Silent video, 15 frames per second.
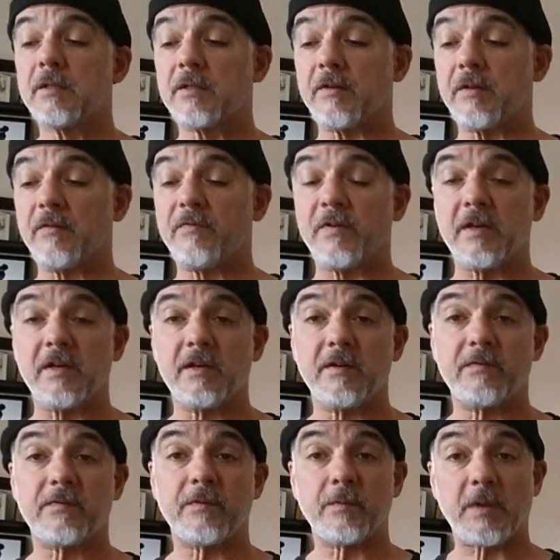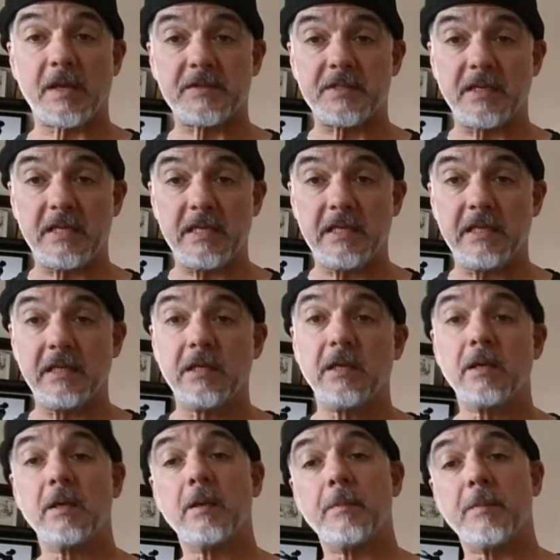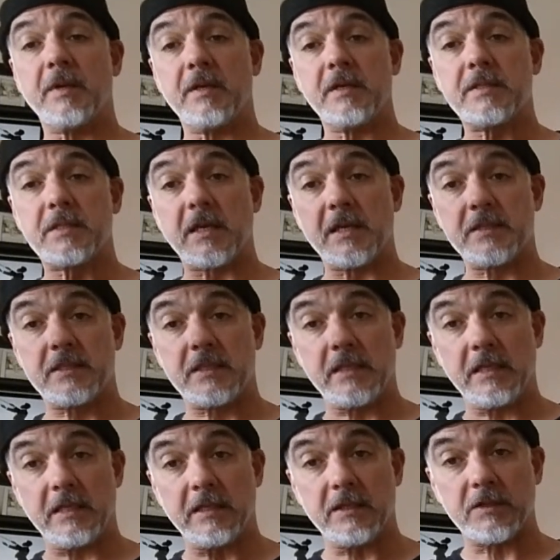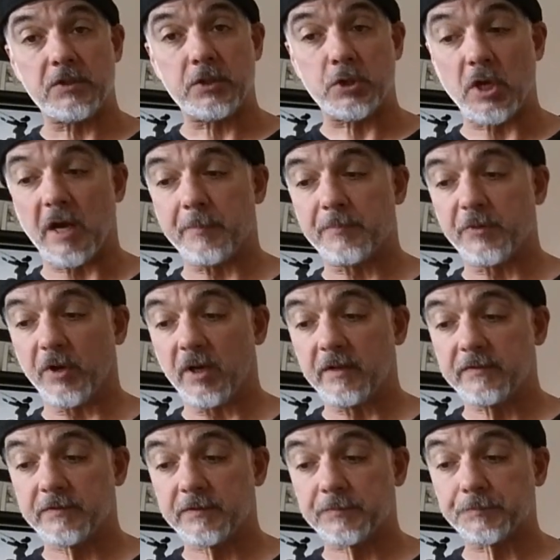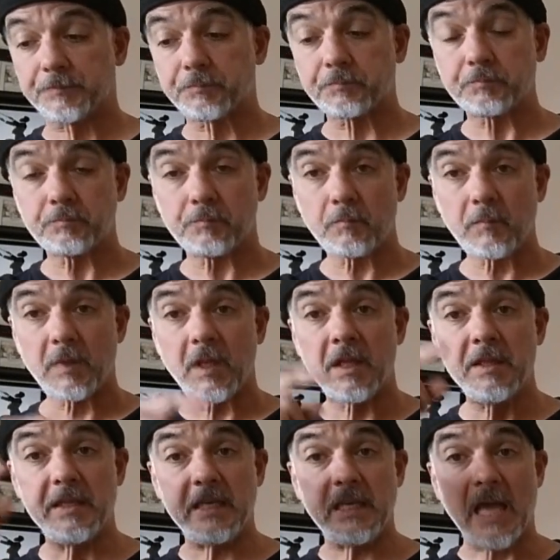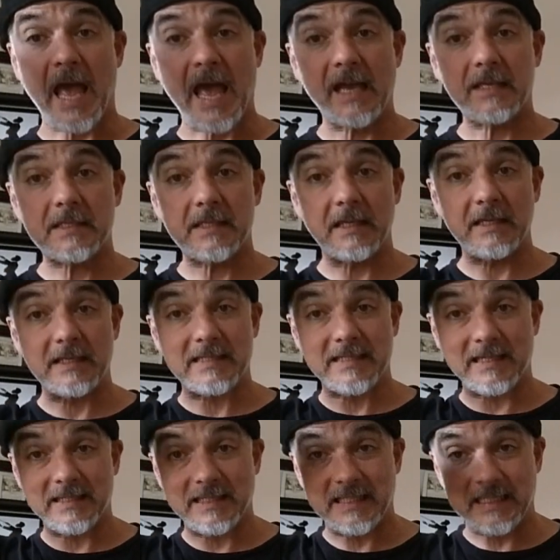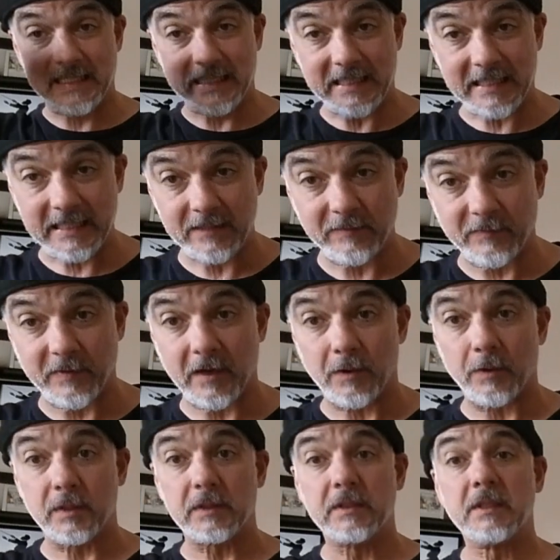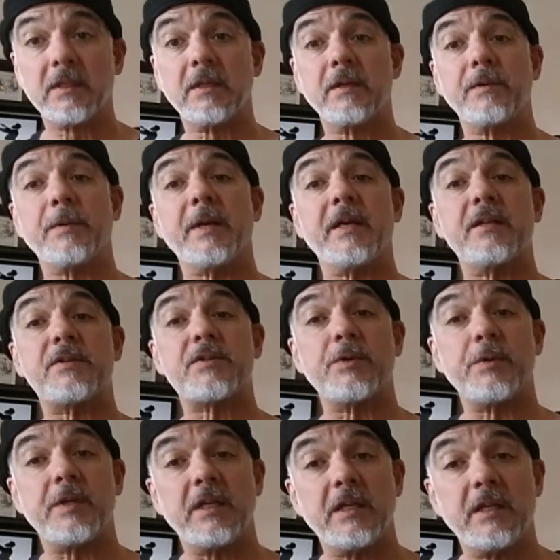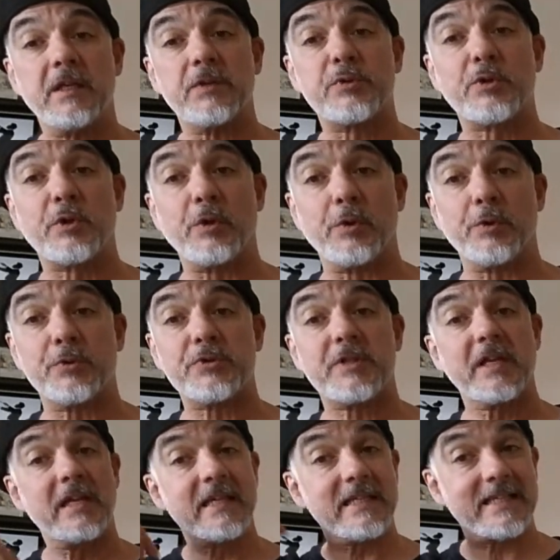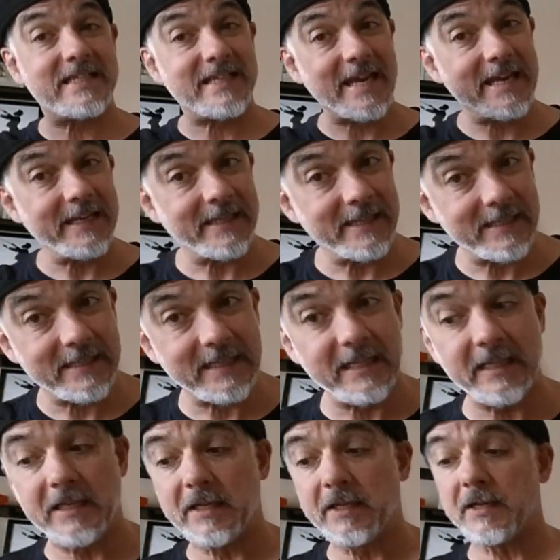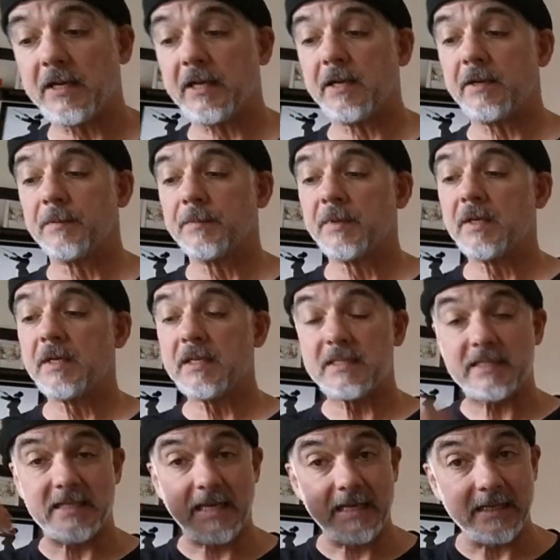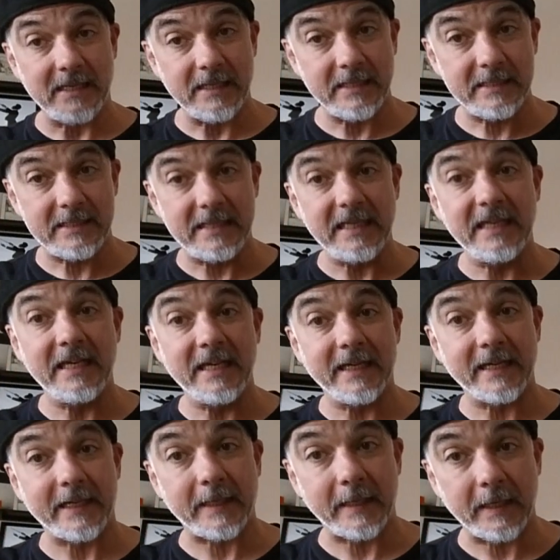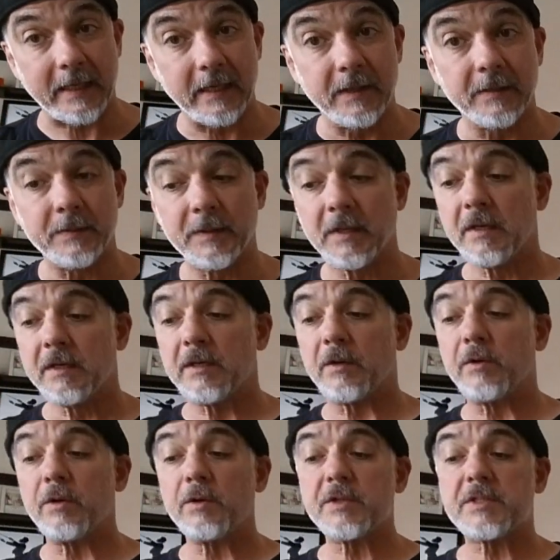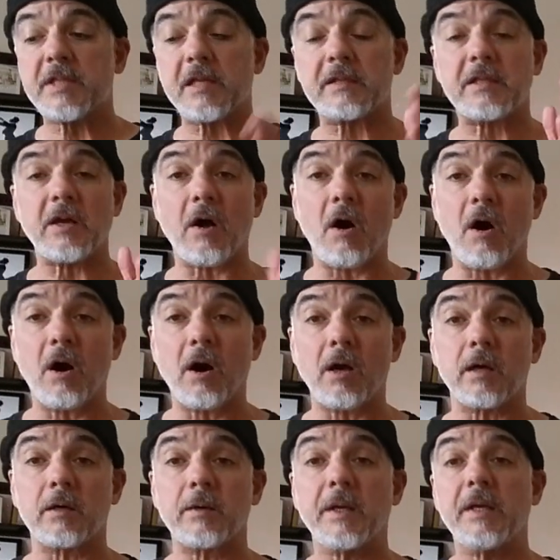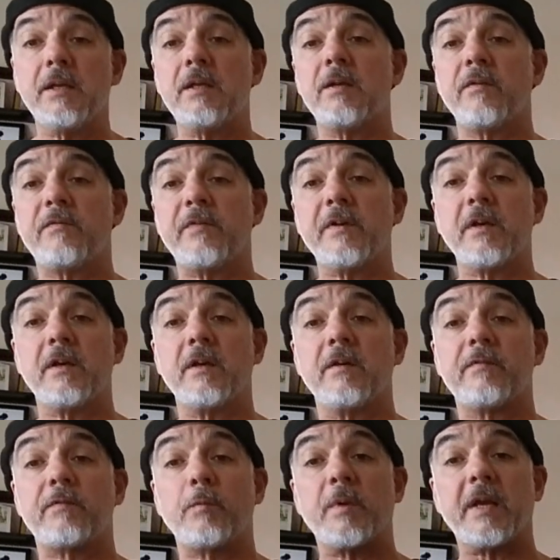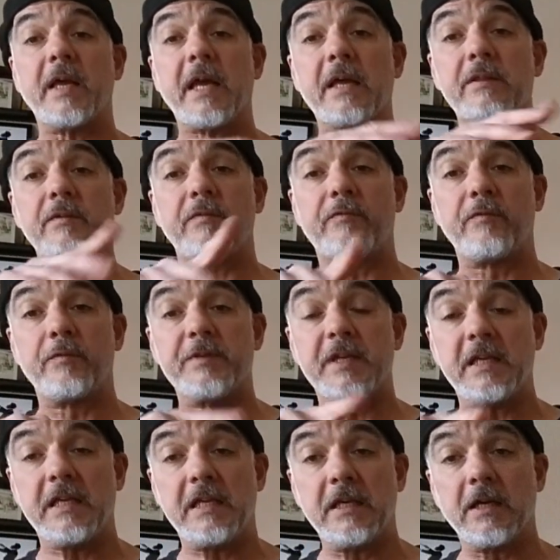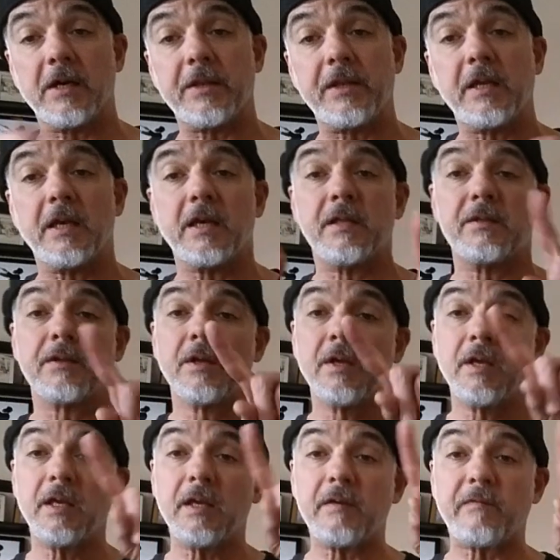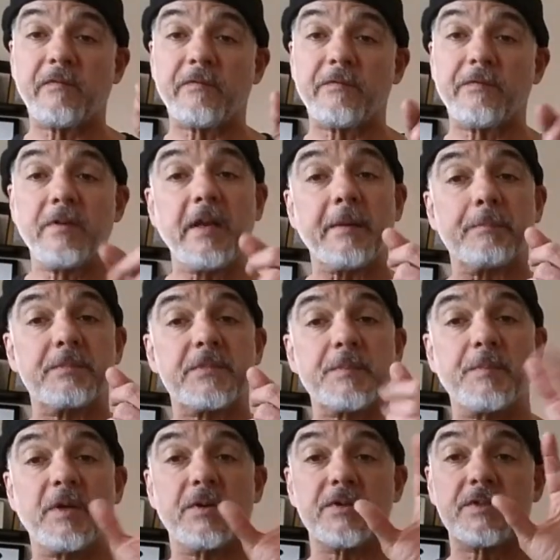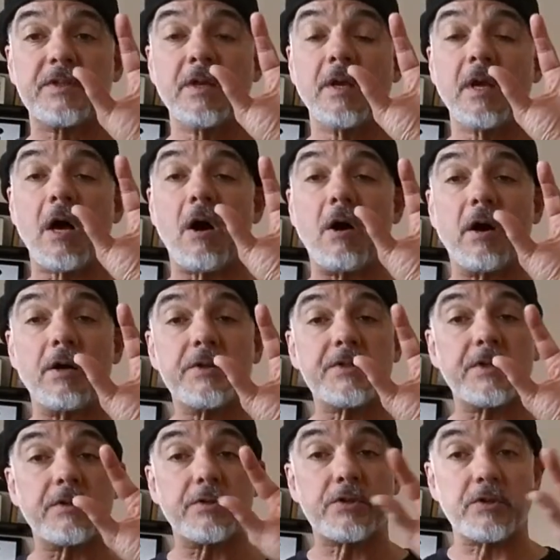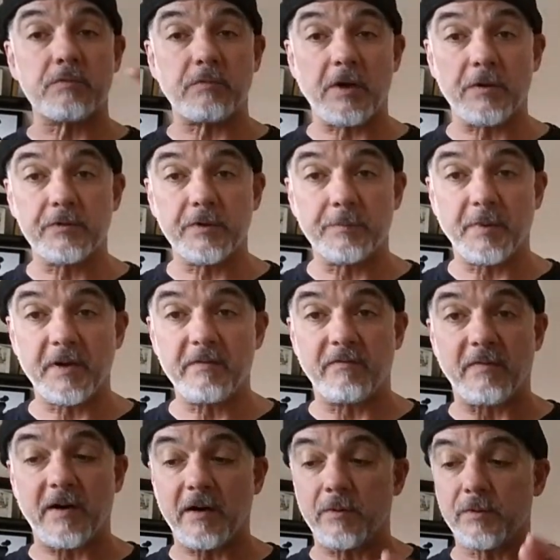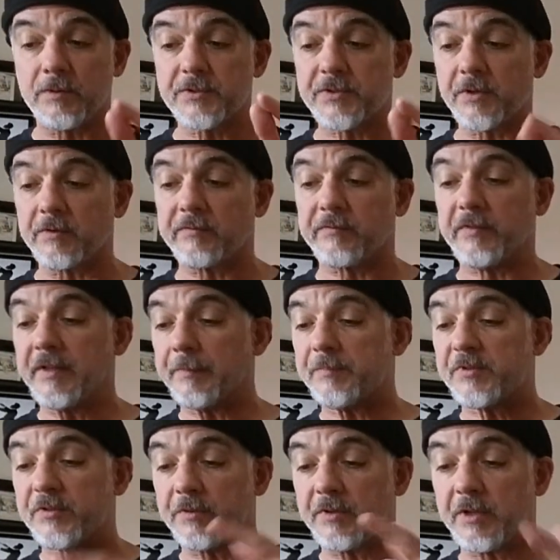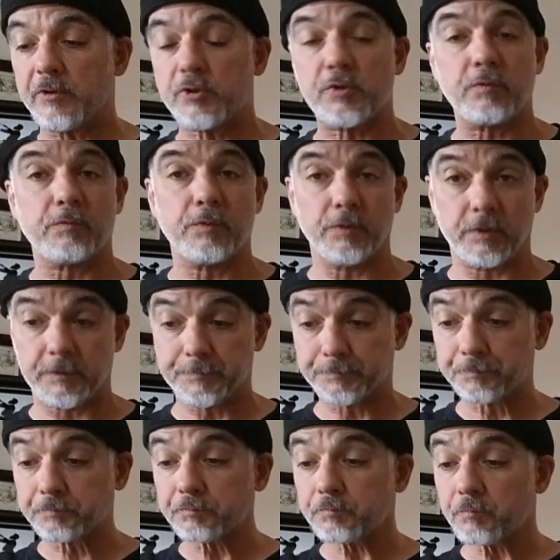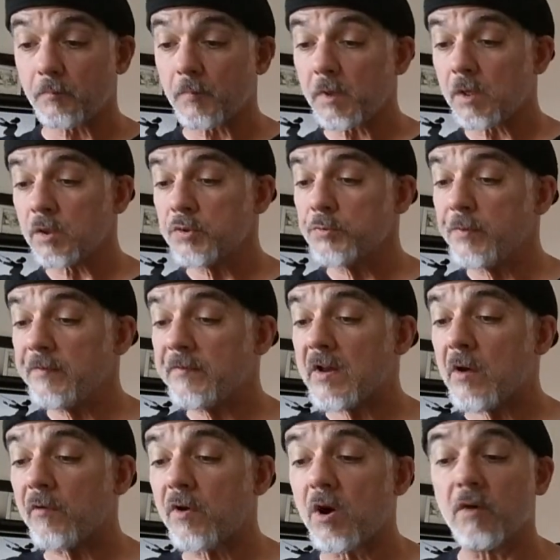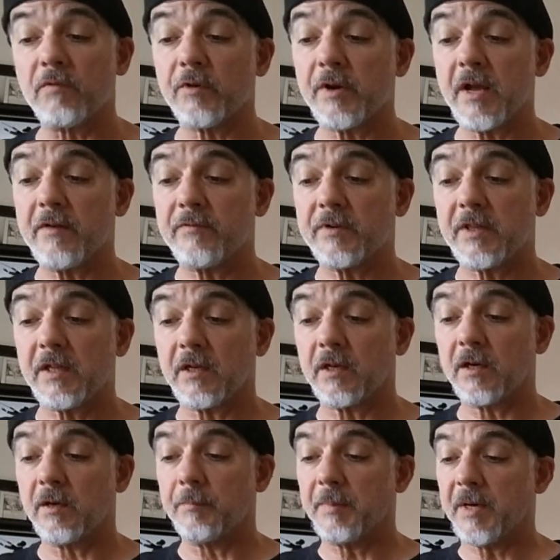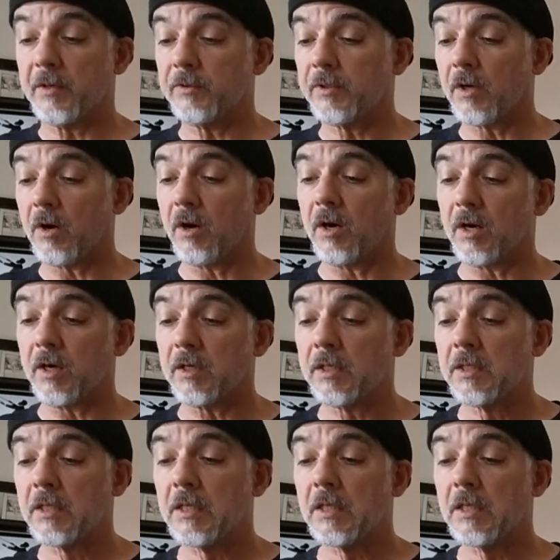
The infinitive as an E. And in this case, the E is chopped off. The accent is on the E vowel, right? So the E is closed. Sentire, sentir. Now notice that the R in the infinitive, when I had the E on the end, it flipped because R's that are surrounded by vowels are flipped. So there's your rule. And we've now covered everything about R.